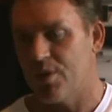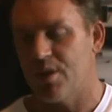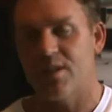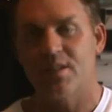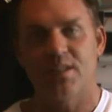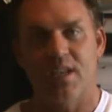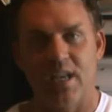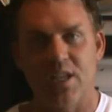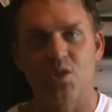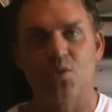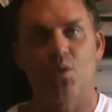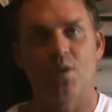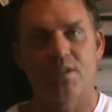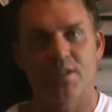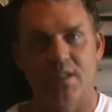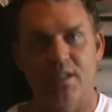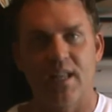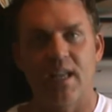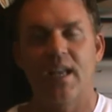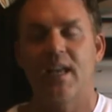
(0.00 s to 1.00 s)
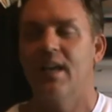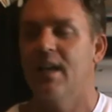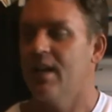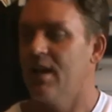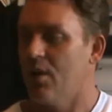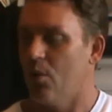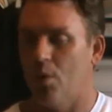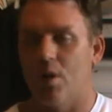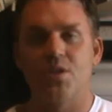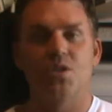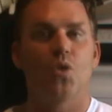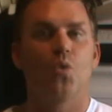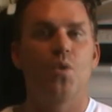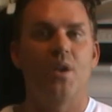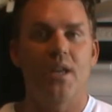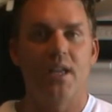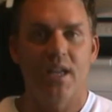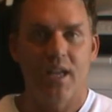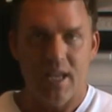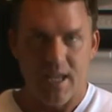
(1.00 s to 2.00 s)
the saints once a day, once a
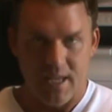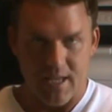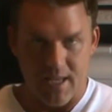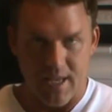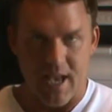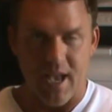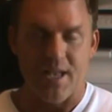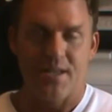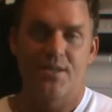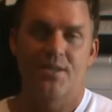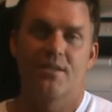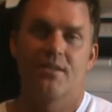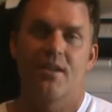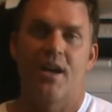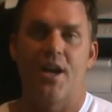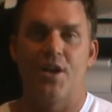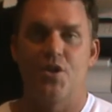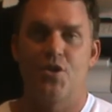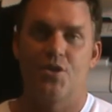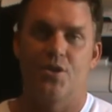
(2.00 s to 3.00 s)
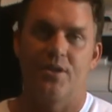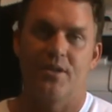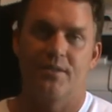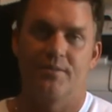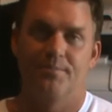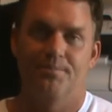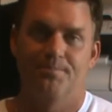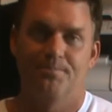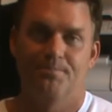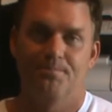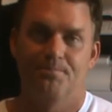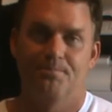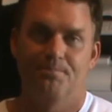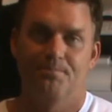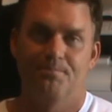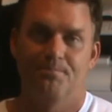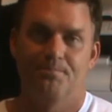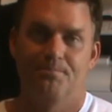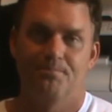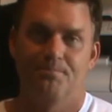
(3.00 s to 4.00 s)
week? Yes, I should.
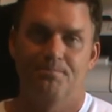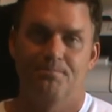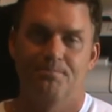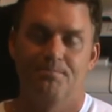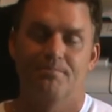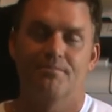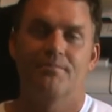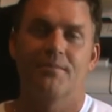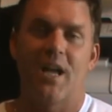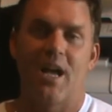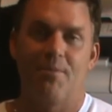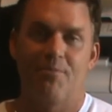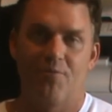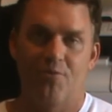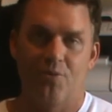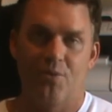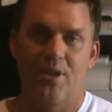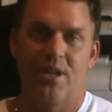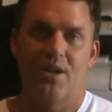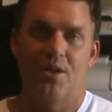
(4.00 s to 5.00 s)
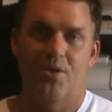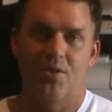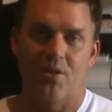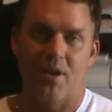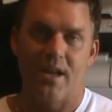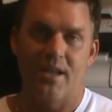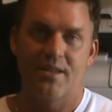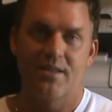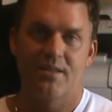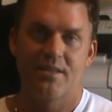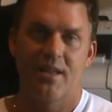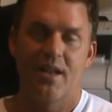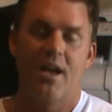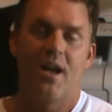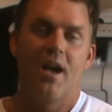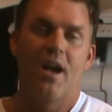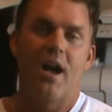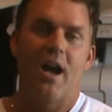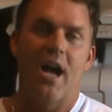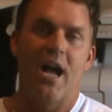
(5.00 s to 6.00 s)
I'm free in Christ.
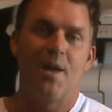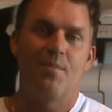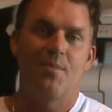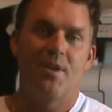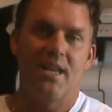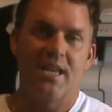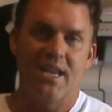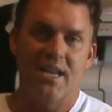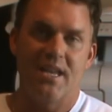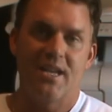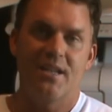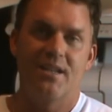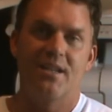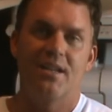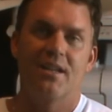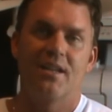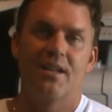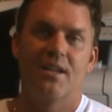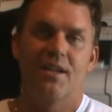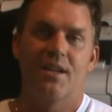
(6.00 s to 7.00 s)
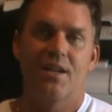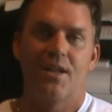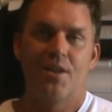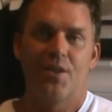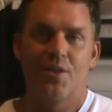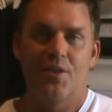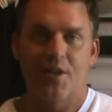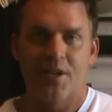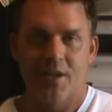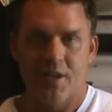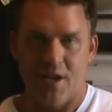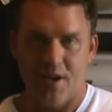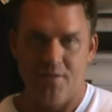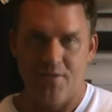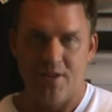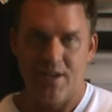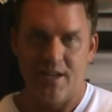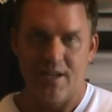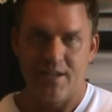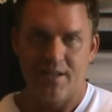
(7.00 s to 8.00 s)
I'm in the
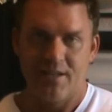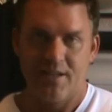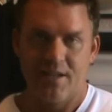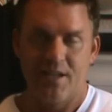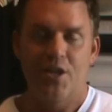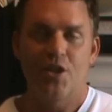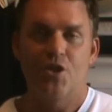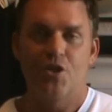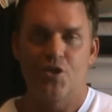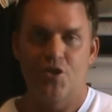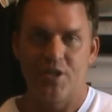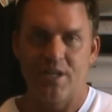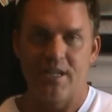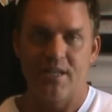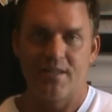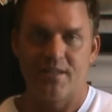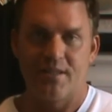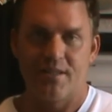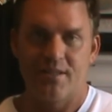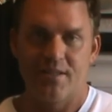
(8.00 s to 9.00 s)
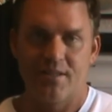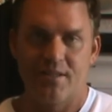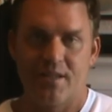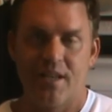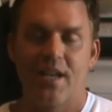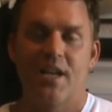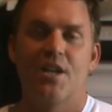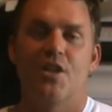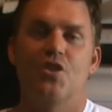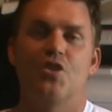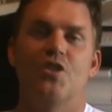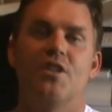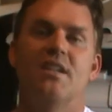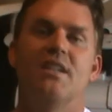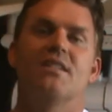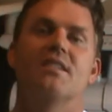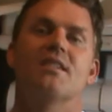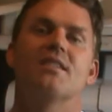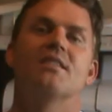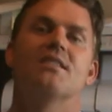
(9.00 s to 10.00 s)
covenant Jesus.
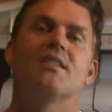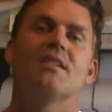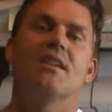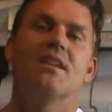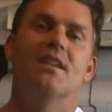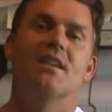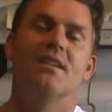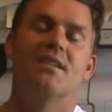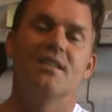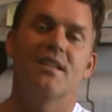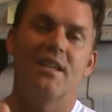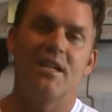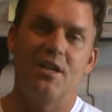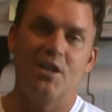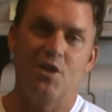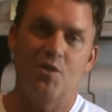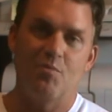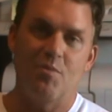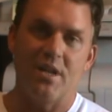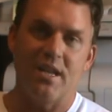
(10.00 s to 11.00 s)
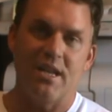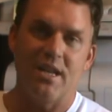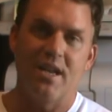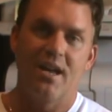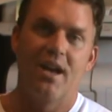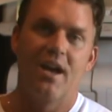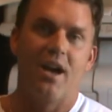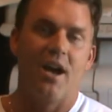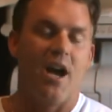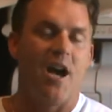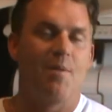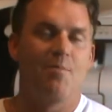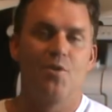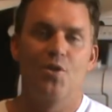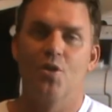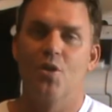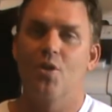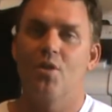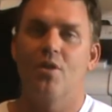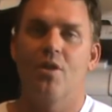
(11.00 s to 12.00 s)
Jesus is in me. I'm
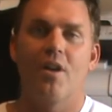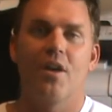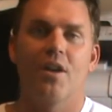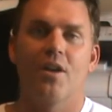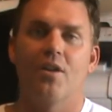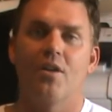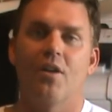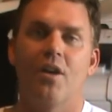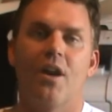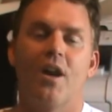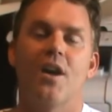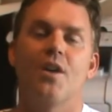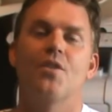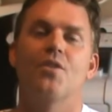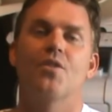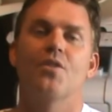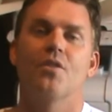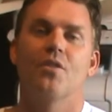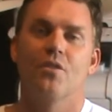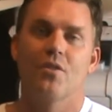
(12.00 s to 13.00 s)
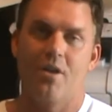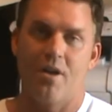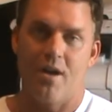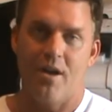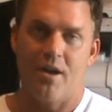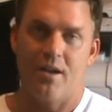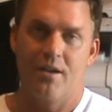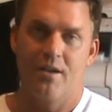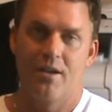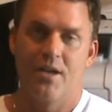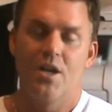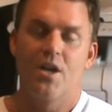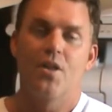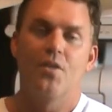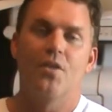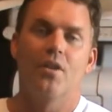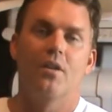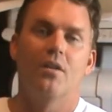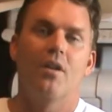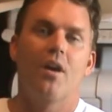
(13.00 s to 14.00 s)
no longer under the law.
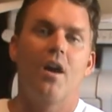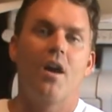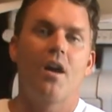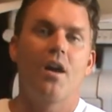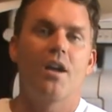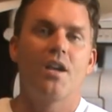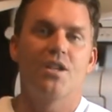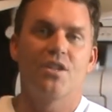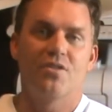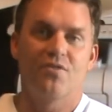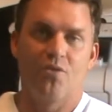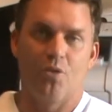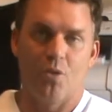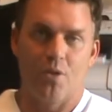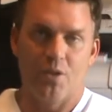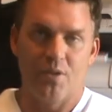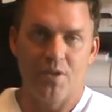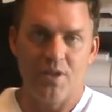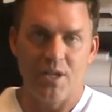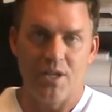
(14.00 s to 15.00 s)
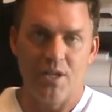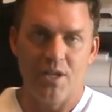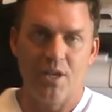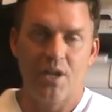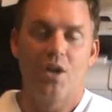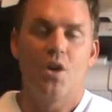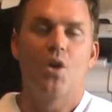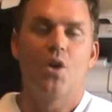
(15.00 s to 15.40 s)
The law is for the